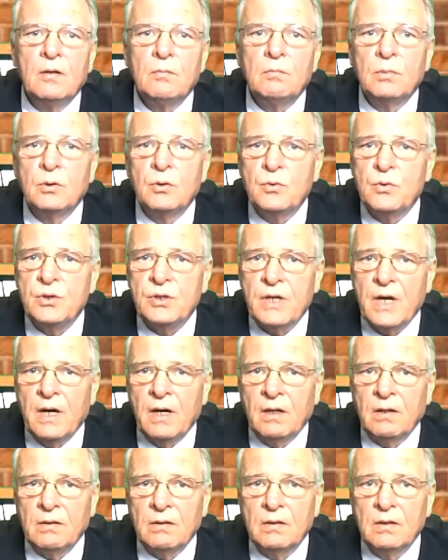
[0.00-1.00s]

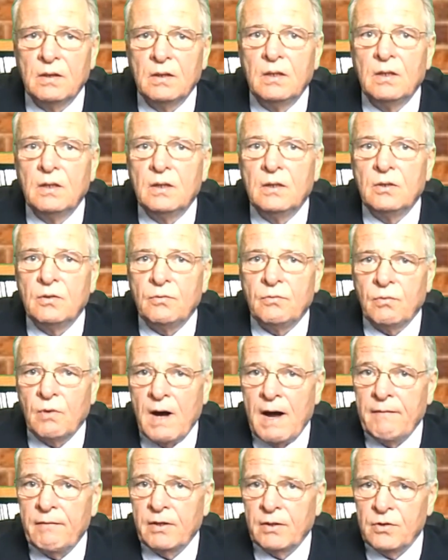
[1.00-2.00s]
Bluchel
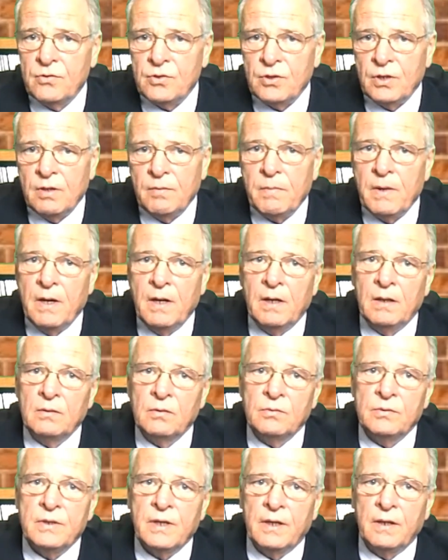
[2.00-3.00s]
driving the Jeep
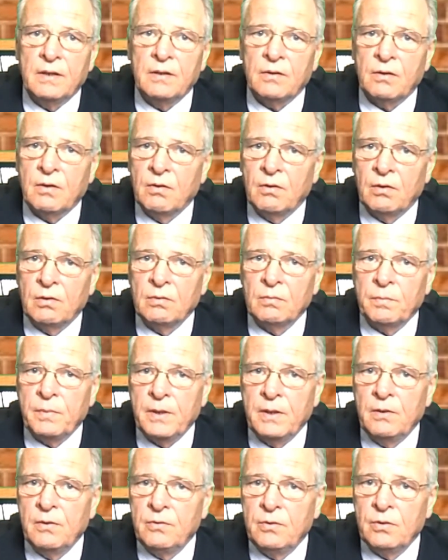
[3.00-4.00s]
and Lieutenant Colonel
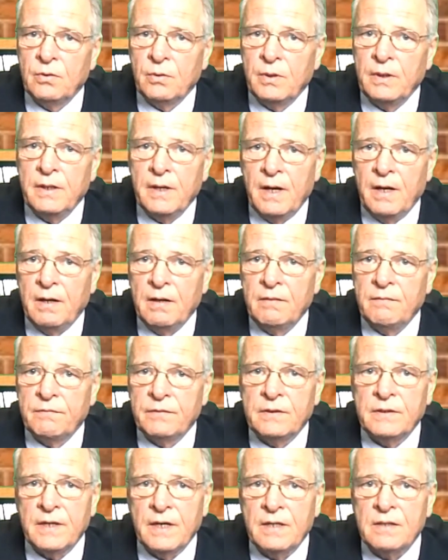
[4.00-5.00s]
Peter Dewey headed
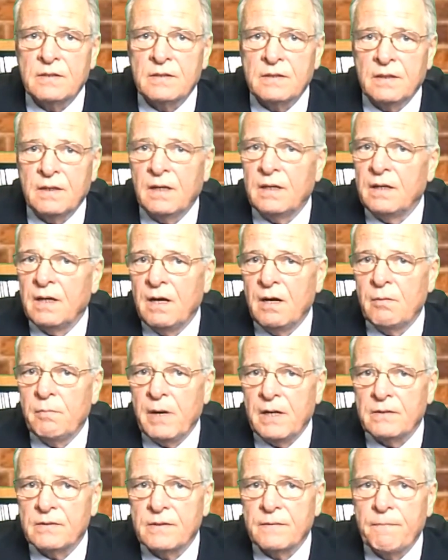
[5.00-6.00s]
for Tan Son Nhut Air
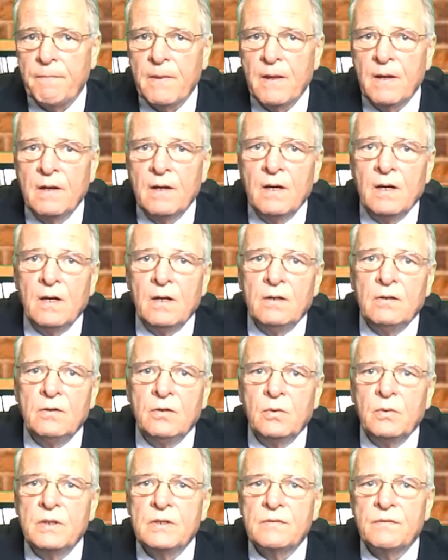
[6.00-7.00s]
Base.
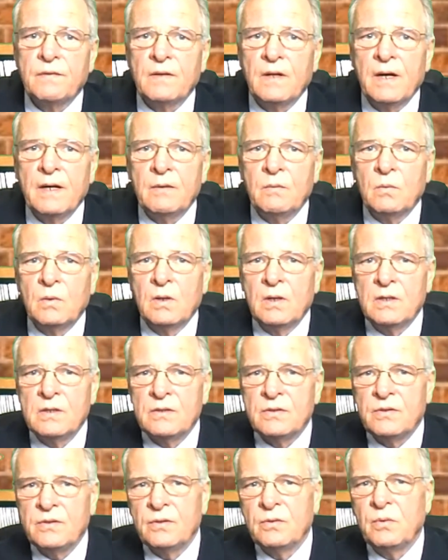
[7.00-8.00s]
Dewey's flight
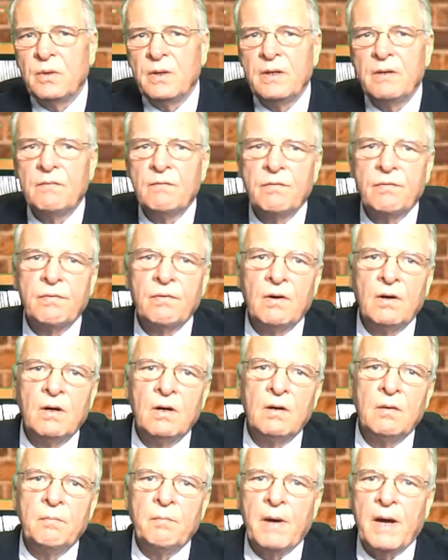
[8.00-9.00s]
was due in
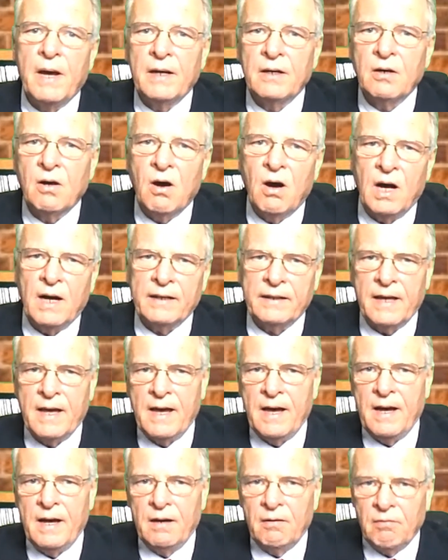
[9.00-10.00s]
from Bangkok
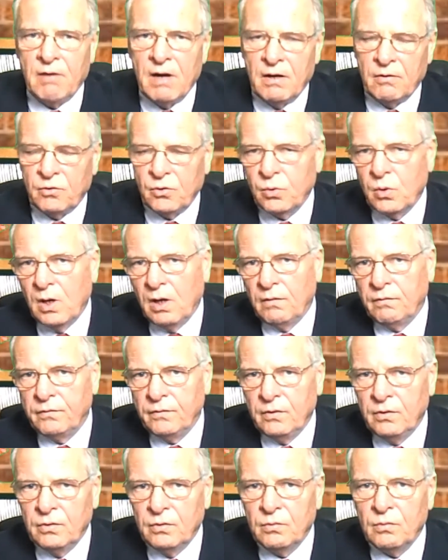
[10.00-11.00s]
at around 12
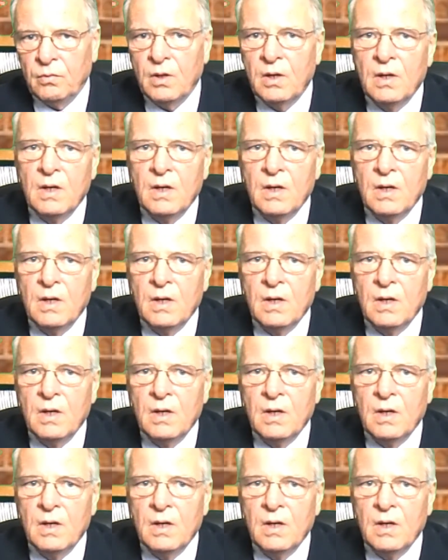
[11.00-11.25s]
noon.